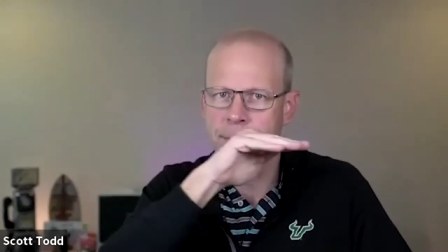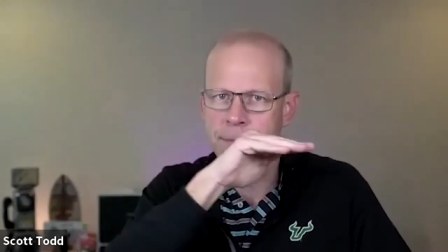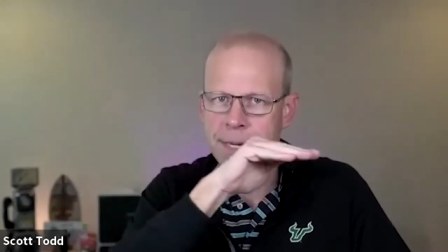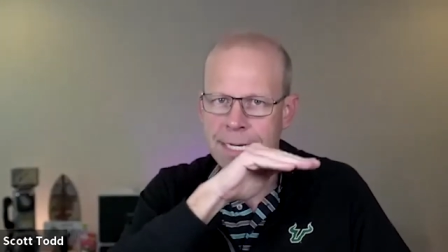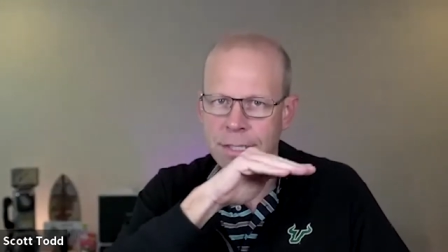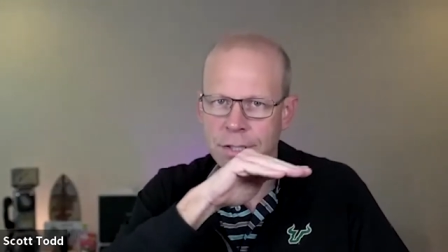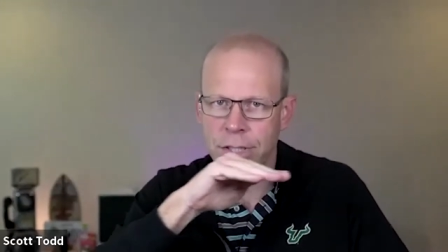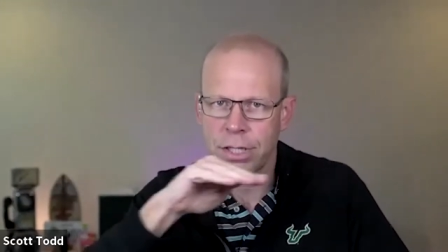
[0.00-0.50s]
It
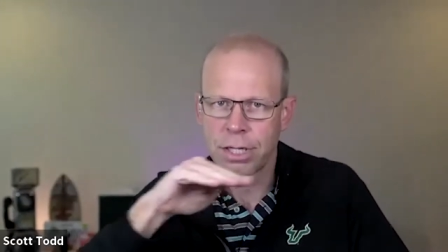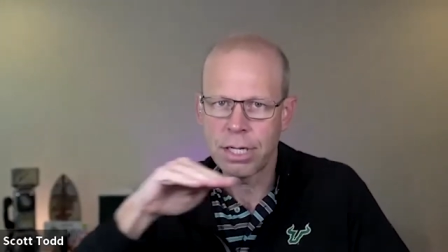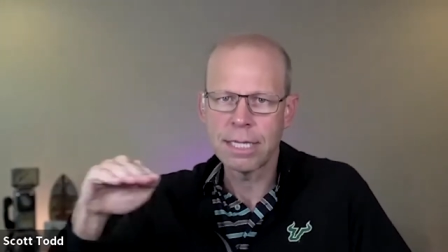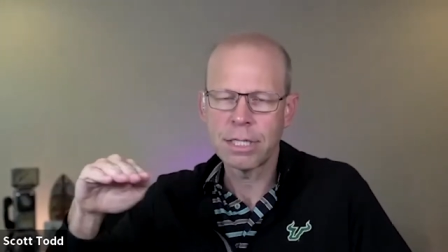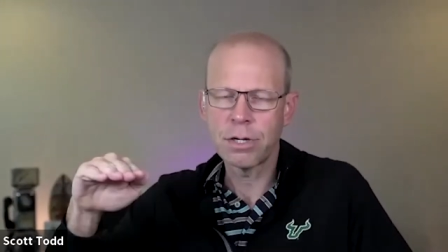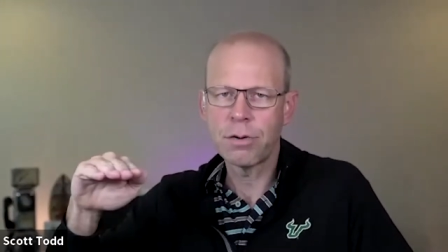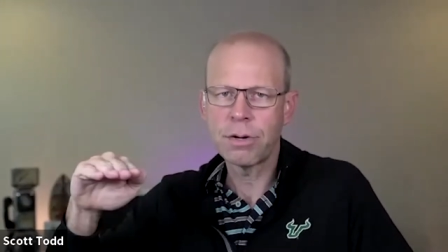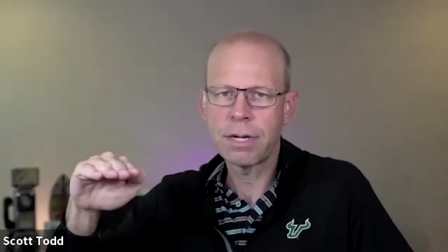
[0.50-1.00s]
means
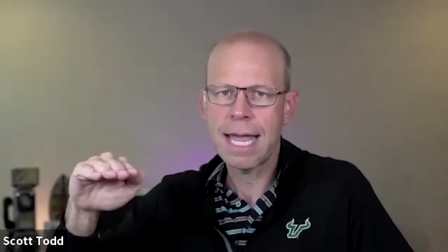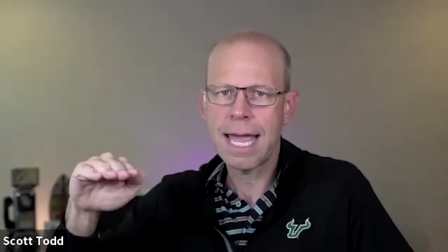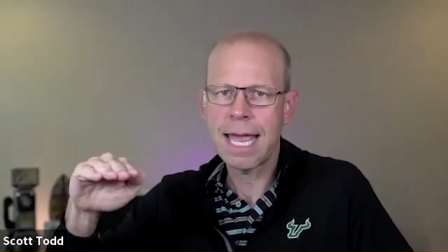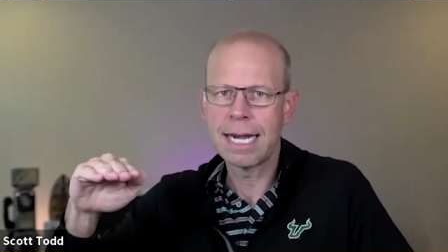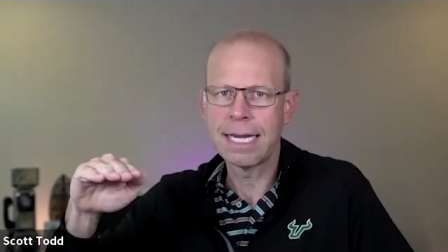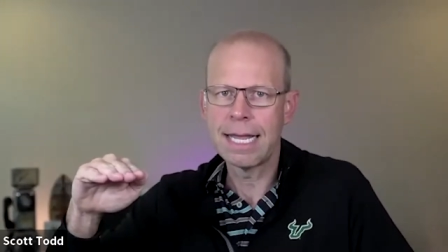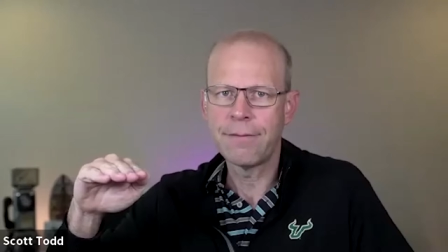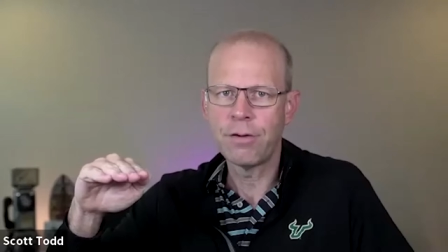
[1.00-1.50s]
it's
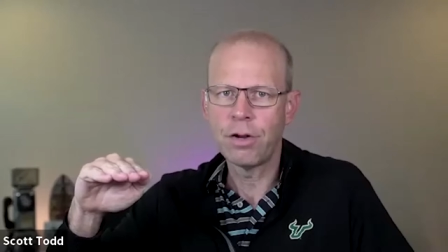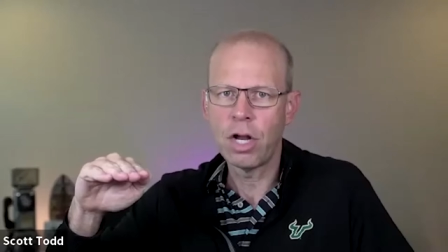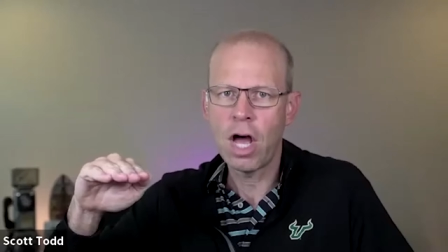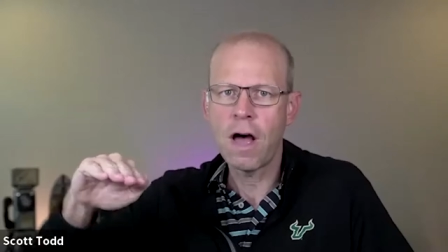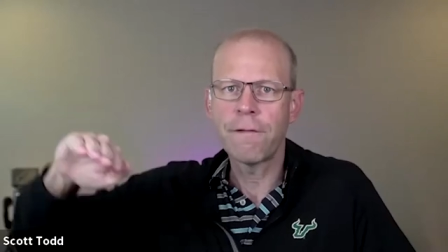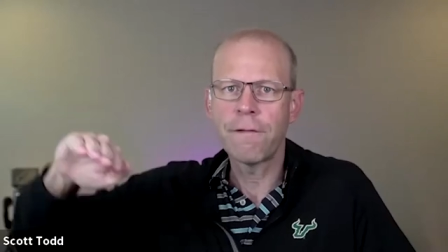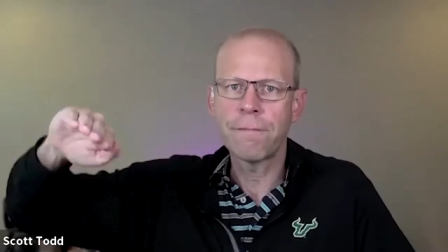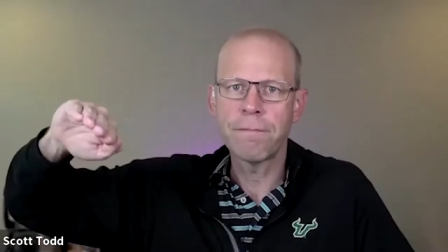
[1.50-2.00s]
okay to level
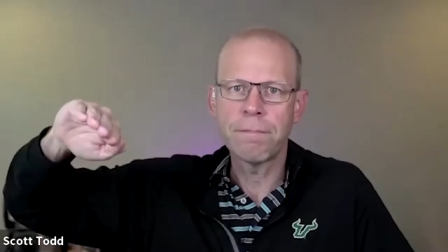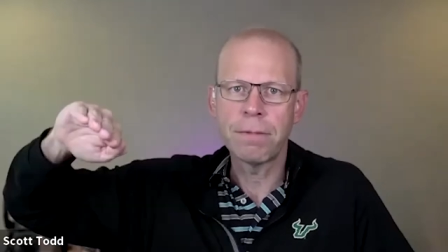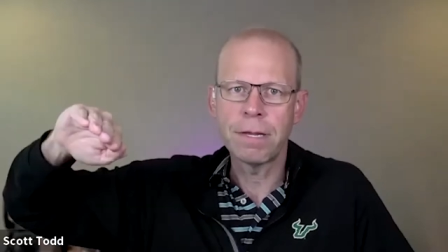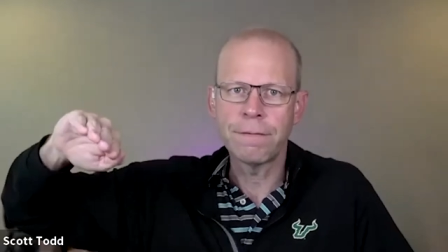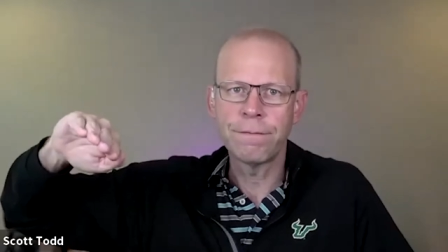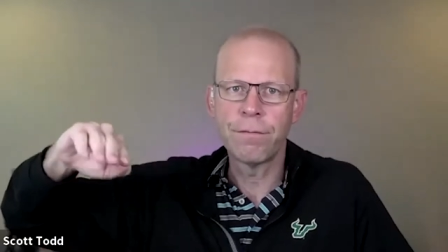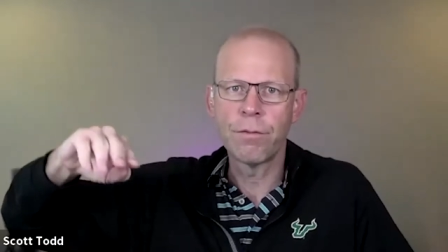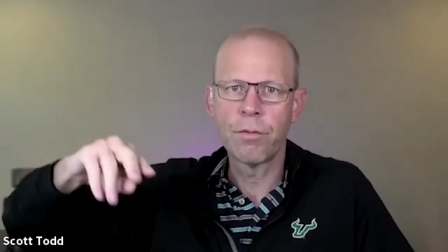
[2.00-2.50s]
off
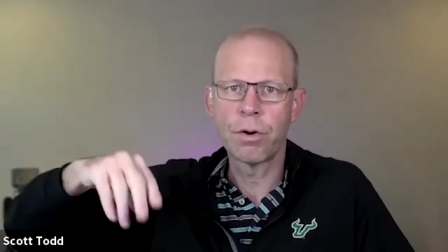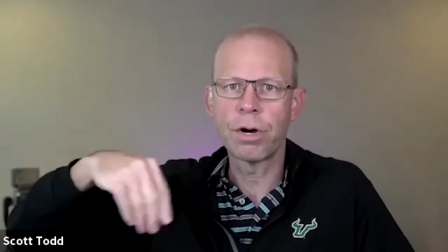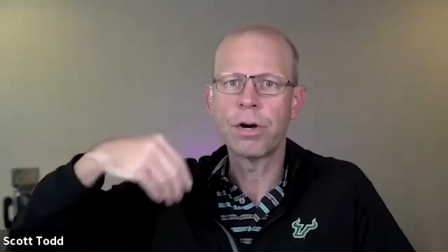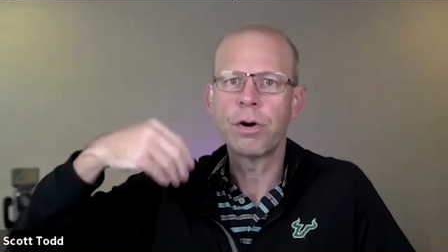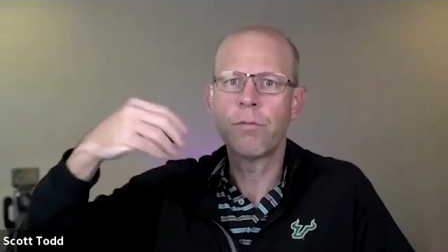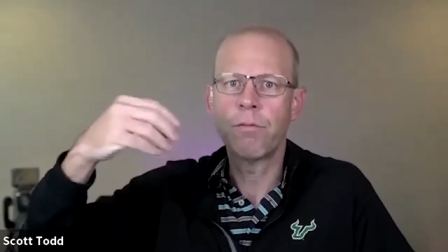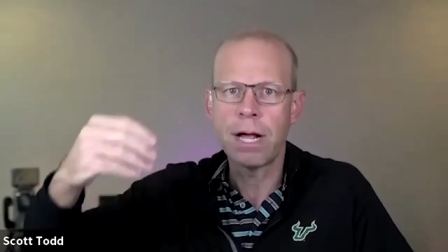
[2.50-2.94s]
before,